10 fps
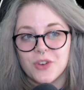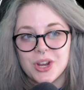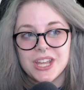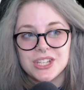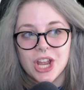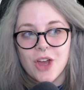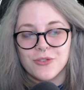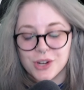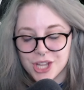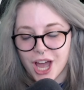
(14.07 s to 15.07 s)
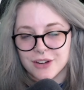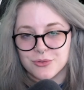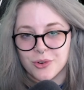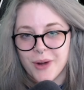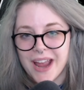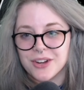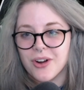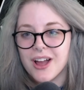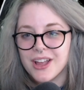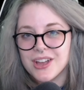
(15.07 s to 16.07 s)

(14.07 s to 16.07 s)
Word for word: footage for God of War Ragnarök,